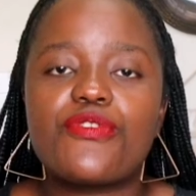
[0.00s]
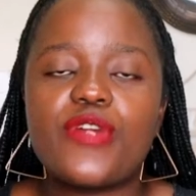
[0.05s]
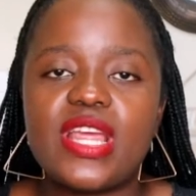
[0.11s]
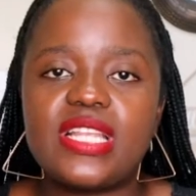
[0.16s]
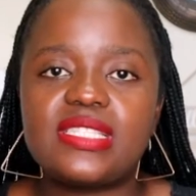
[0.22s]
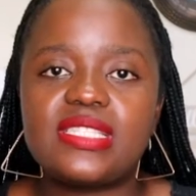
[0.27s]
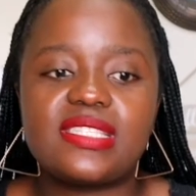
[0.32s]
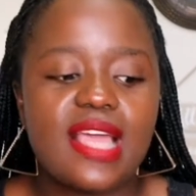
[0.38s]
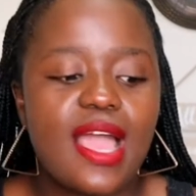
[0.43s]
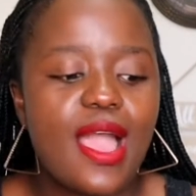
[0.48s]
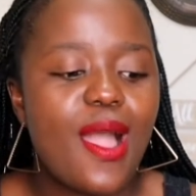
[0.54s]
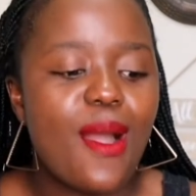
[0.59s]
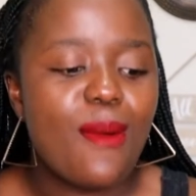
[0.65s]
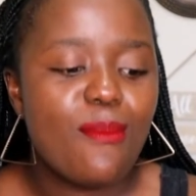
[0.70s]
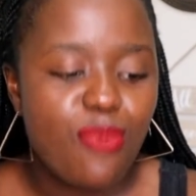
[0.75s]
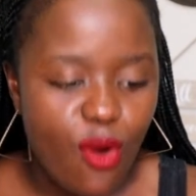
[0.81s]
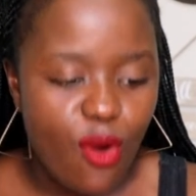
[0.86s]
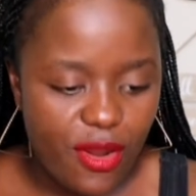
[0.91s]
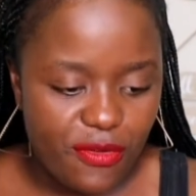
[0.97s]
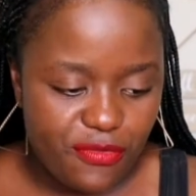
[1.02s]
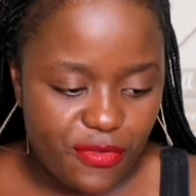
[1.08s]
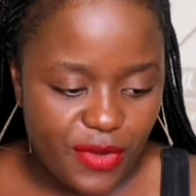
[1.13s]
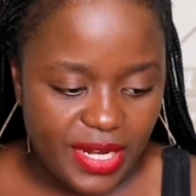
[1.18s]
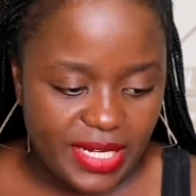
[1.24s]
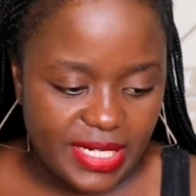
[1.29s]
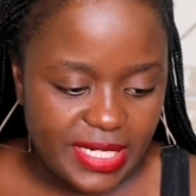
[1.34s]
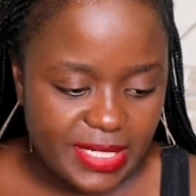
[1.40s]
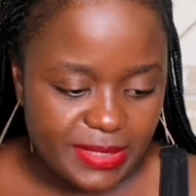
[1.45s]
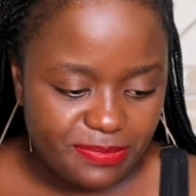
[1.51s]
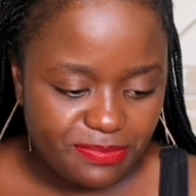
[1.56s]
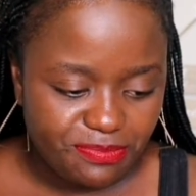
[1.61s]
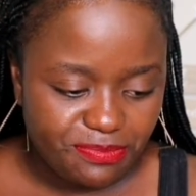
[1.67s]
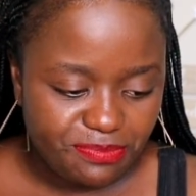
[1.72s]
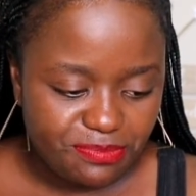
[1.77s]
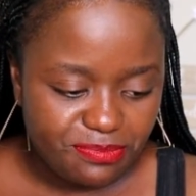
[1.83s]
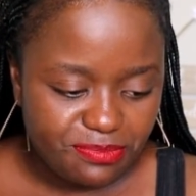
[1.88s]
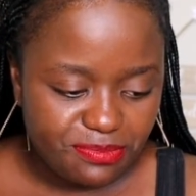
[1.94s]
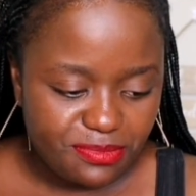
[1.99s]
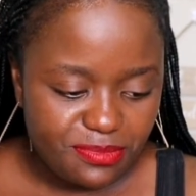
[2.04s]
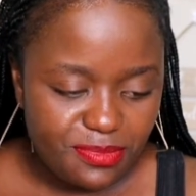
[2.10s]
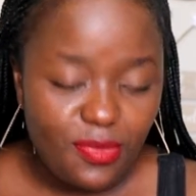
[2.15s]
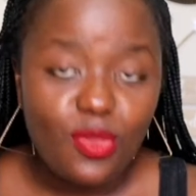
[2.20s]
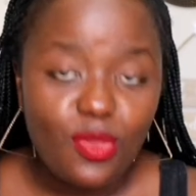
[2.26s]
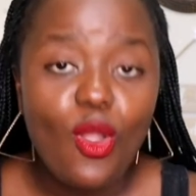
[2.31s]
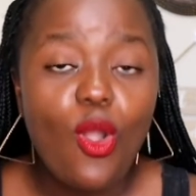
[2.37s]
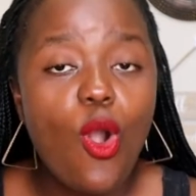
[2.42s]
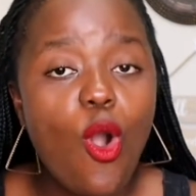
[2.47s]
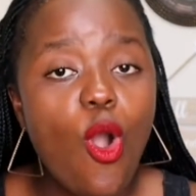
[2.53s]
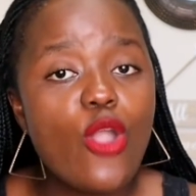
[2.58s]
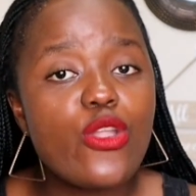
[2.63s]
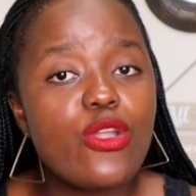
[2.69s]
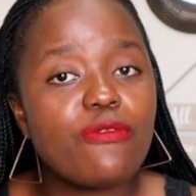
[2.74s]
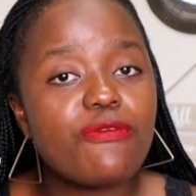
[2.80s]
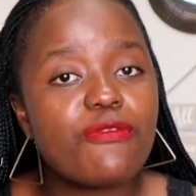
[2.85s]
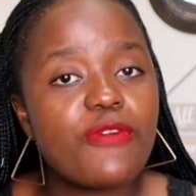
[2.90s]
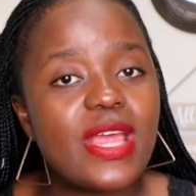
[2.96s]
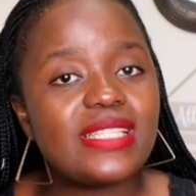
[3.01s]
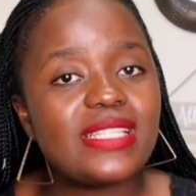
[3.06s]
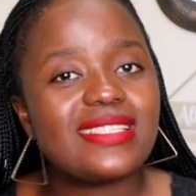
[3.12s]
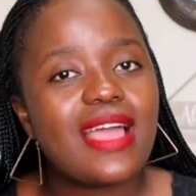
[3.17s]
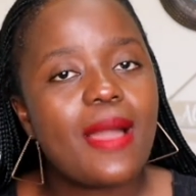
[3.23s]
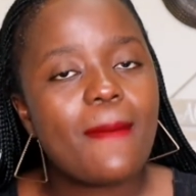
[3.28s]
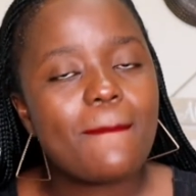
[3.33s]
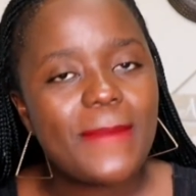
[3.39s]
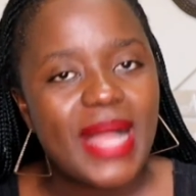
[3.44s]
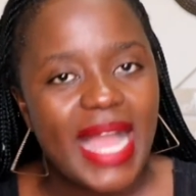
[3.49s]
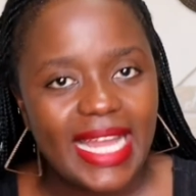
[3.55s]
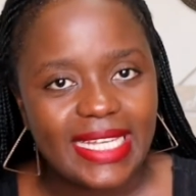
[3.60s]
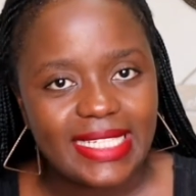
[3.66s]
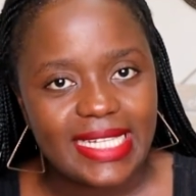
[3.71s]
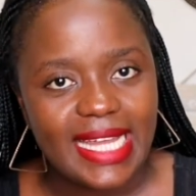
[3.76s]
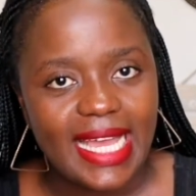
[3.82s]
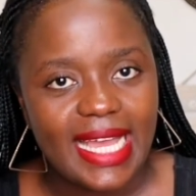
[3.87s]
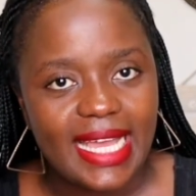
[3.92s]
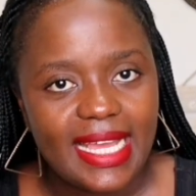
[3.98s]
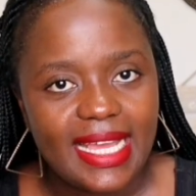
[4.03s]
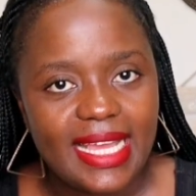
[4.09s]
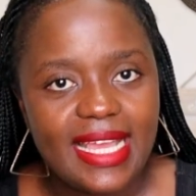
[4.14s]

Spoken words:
friend's boyfriend or your friend's partner.